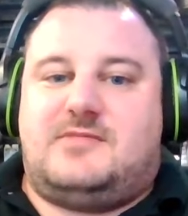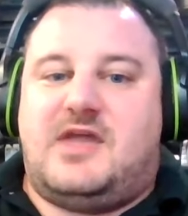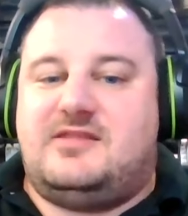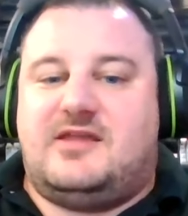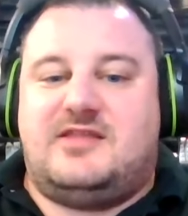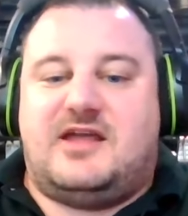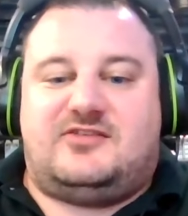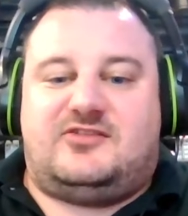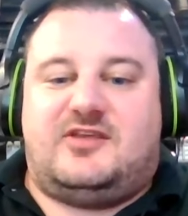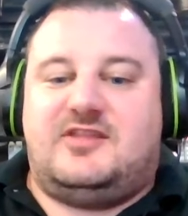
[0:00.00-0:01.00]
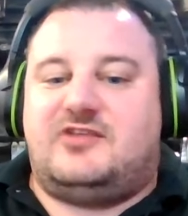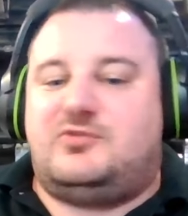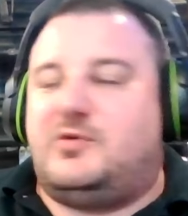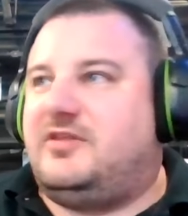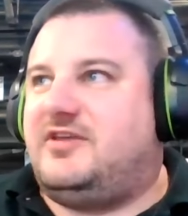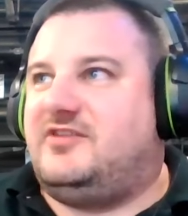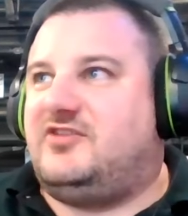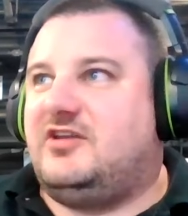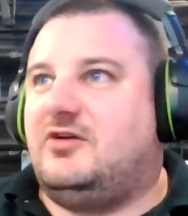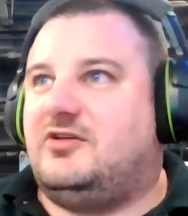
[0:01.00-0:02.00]
And and that's and that's one of the things
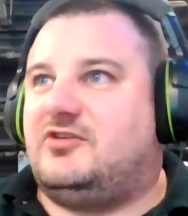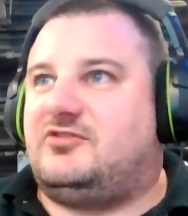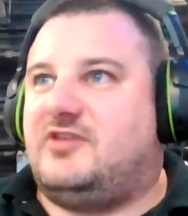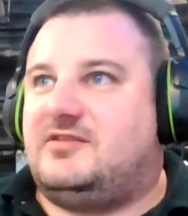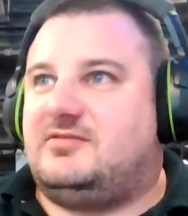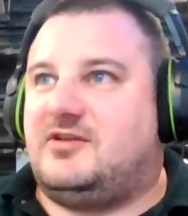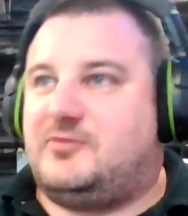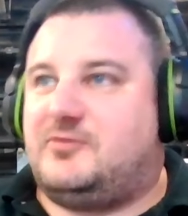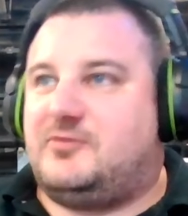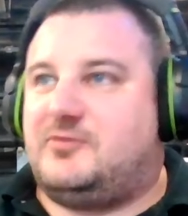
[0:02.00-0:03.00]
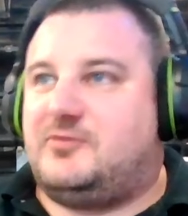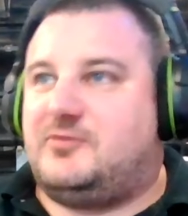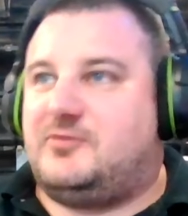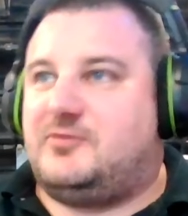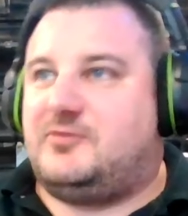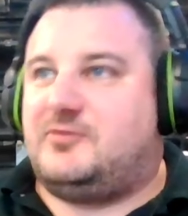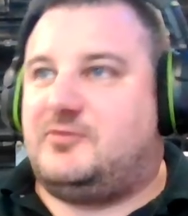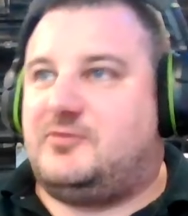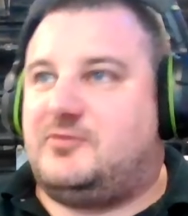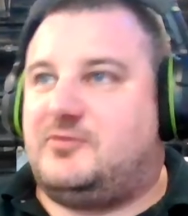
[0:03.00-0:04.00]
I noticed, like
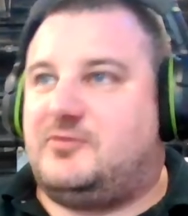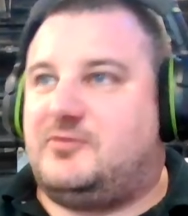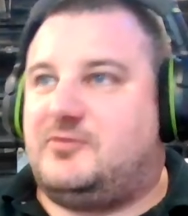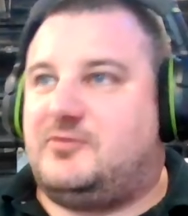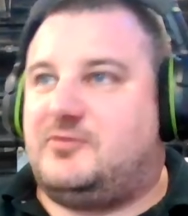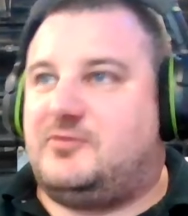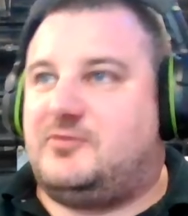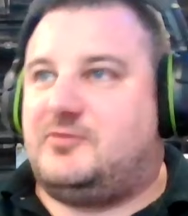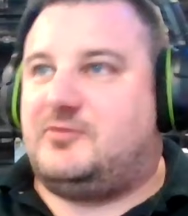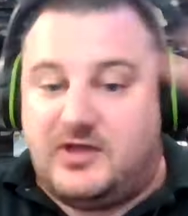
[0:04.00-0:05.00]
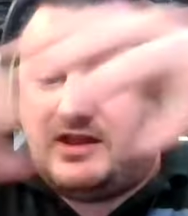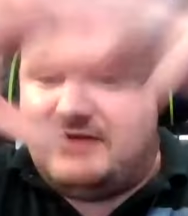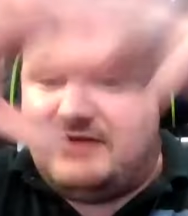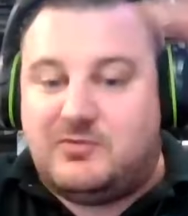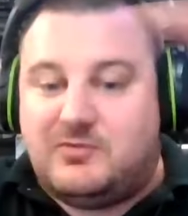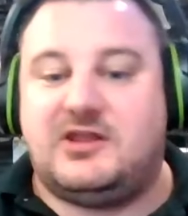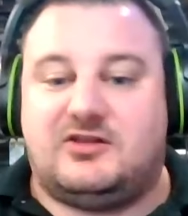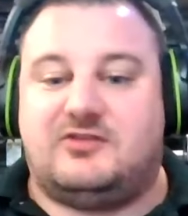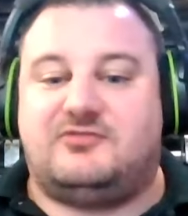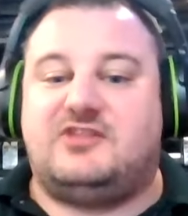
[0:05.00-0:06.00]
especially that that
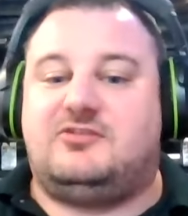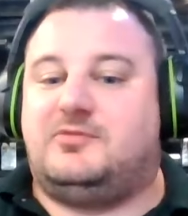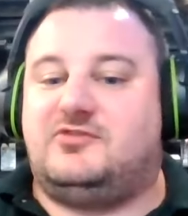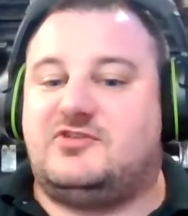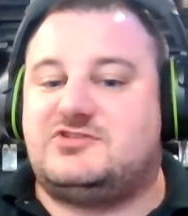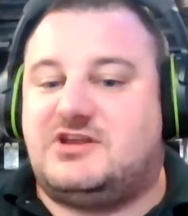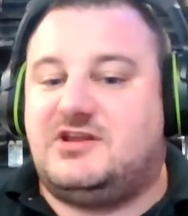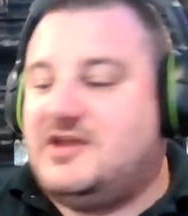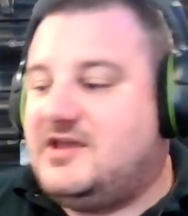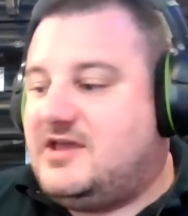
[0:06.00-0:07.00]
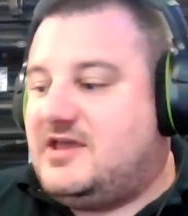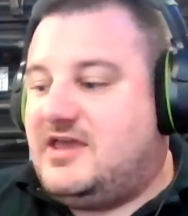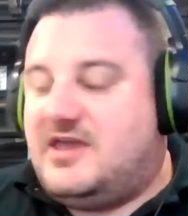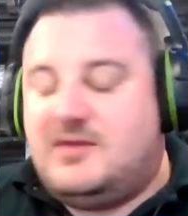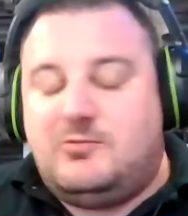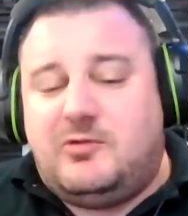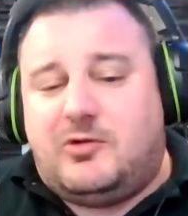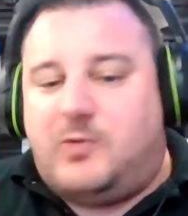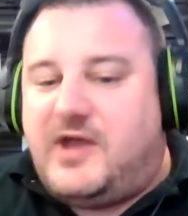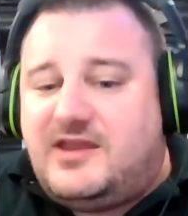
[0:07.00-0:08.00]
Sunday at the event, yeah. like we had everybody in the
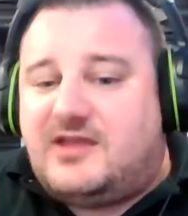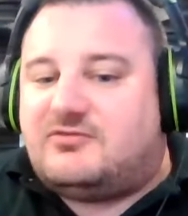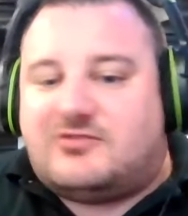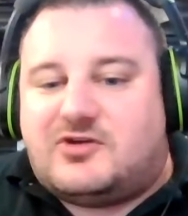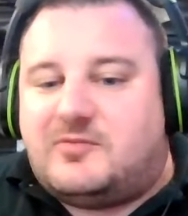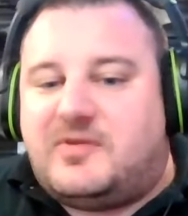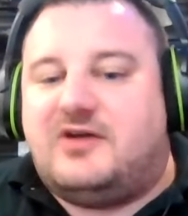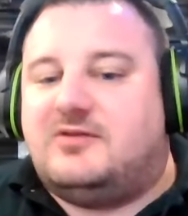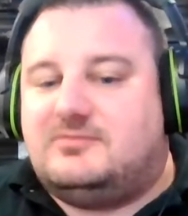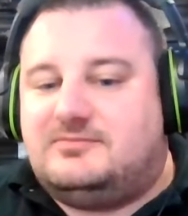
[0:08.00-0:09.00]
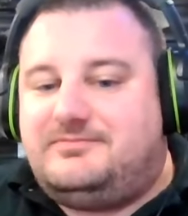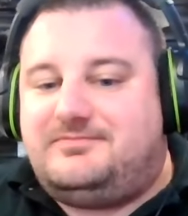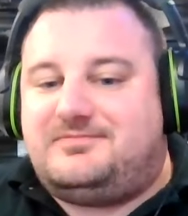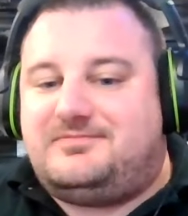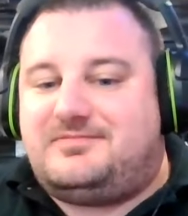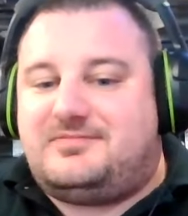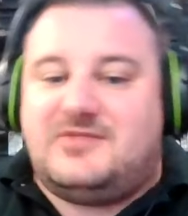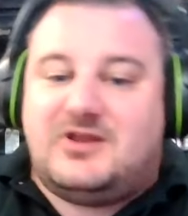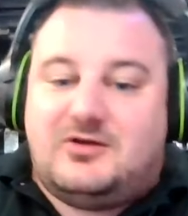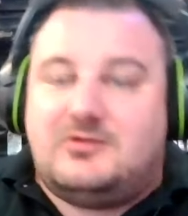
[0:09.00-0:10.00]
defensive position, and we were waiting for
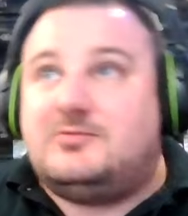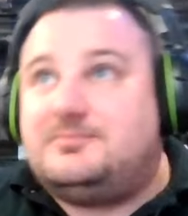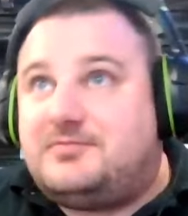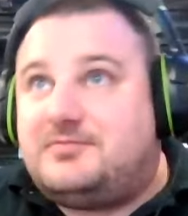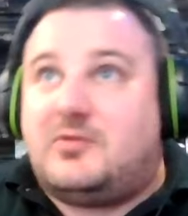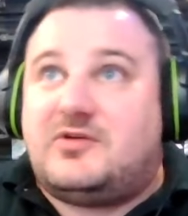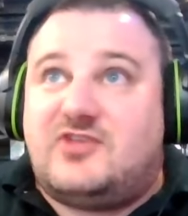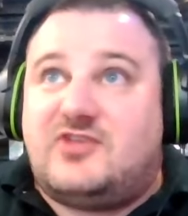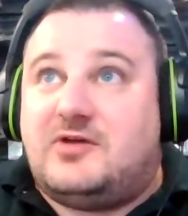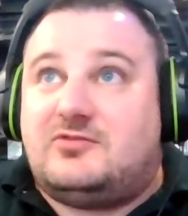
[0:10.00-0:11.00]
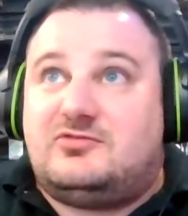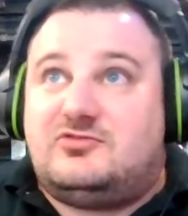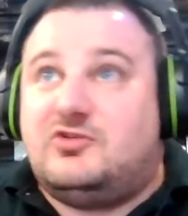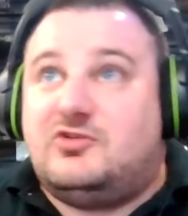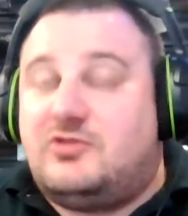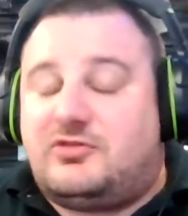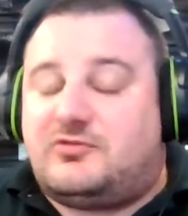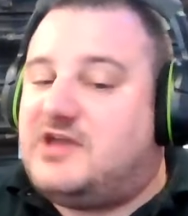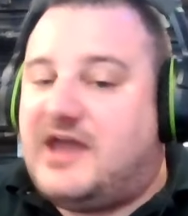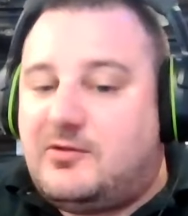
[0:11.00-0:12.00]
about you know I want to say about
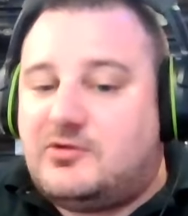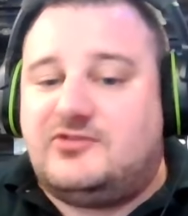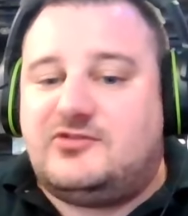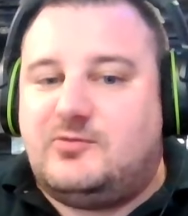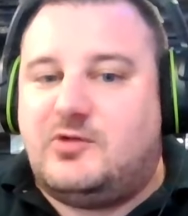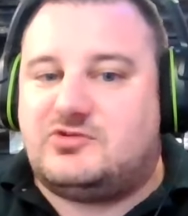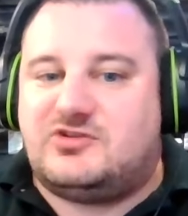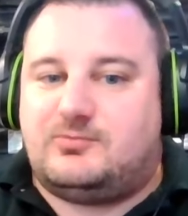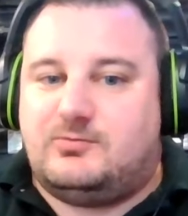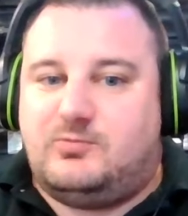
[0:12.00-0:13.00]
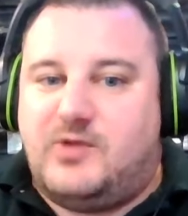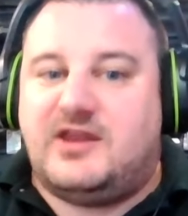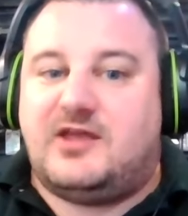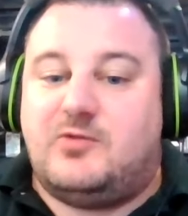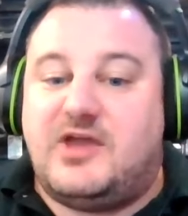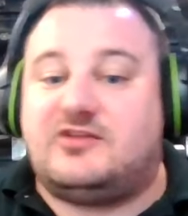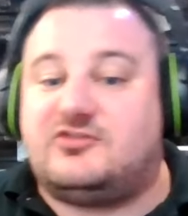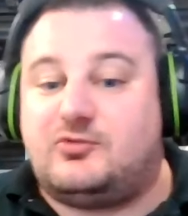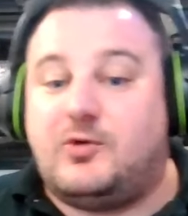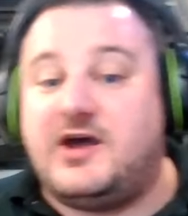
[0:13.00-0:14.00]
two to three hours. We were just waiting.
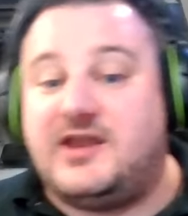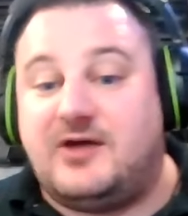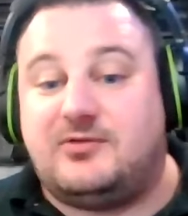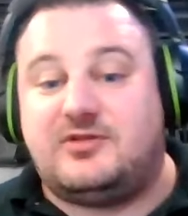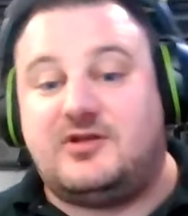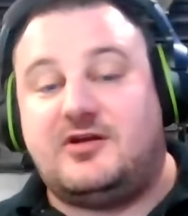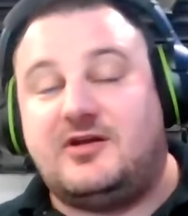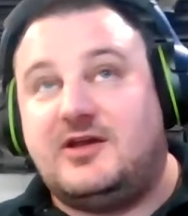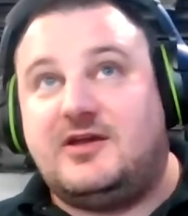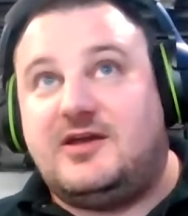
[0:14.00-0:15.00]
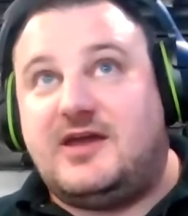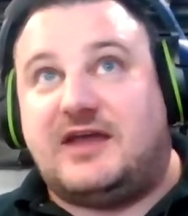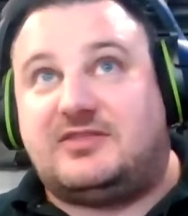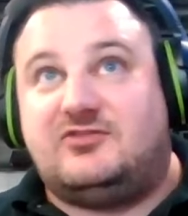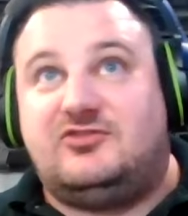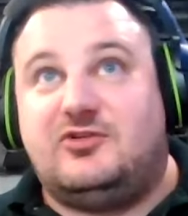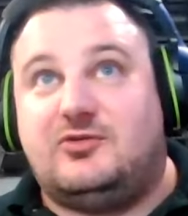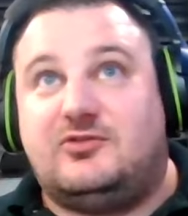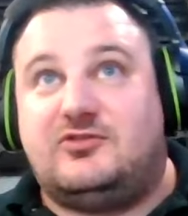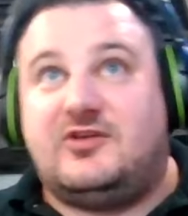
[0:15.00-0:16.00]
We had a squad out there at the
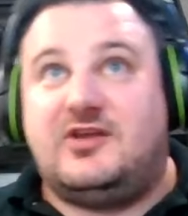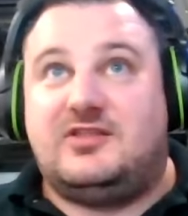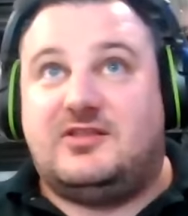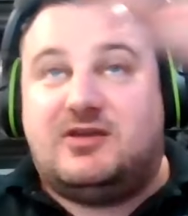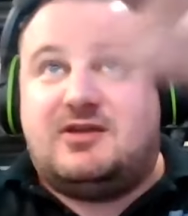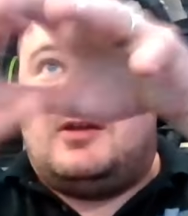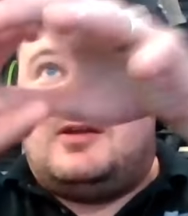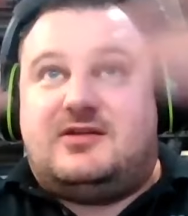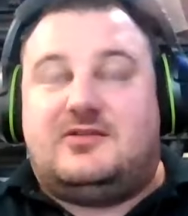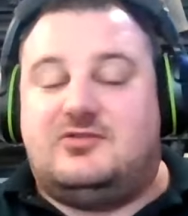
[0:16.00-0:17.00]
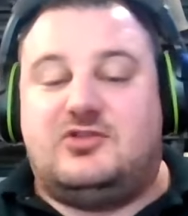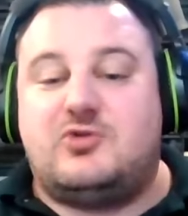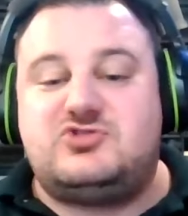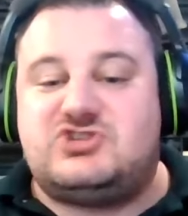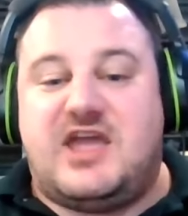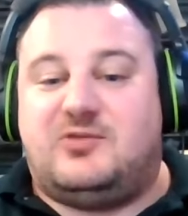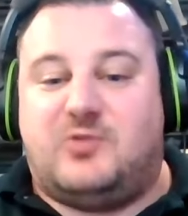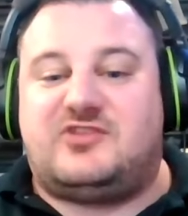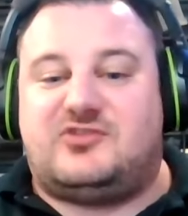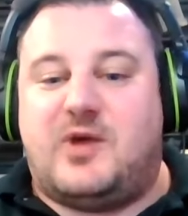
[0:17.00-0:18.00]
dunes and no shade
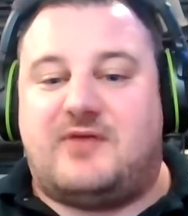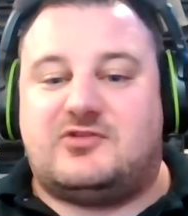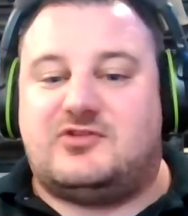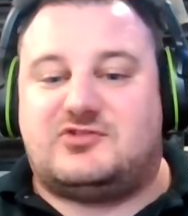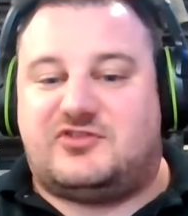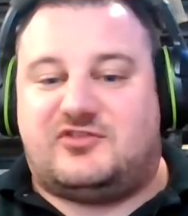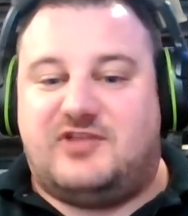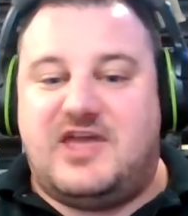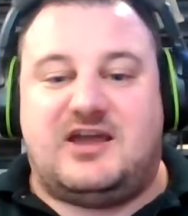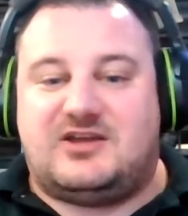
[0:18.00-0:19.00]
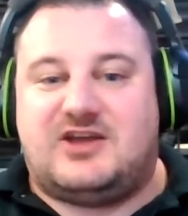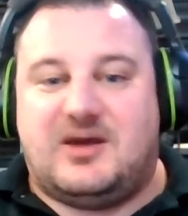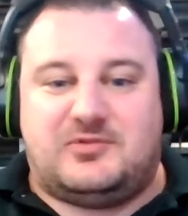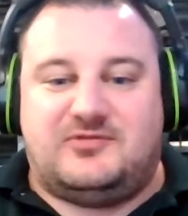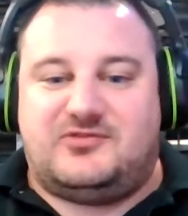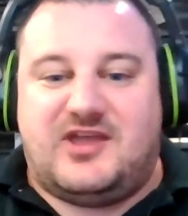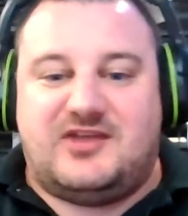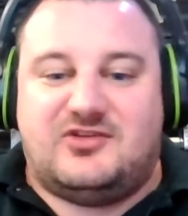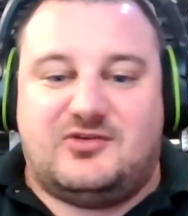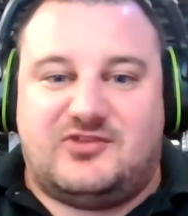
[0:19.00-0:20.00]
whatsoever. They're just laying on a couple of sand
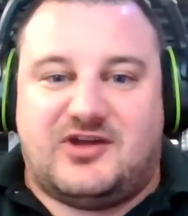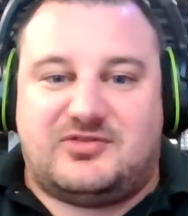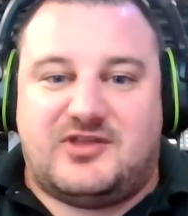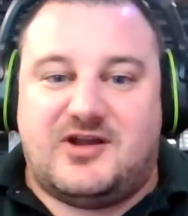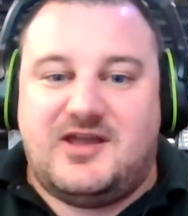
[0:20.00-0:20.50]
dunes out there.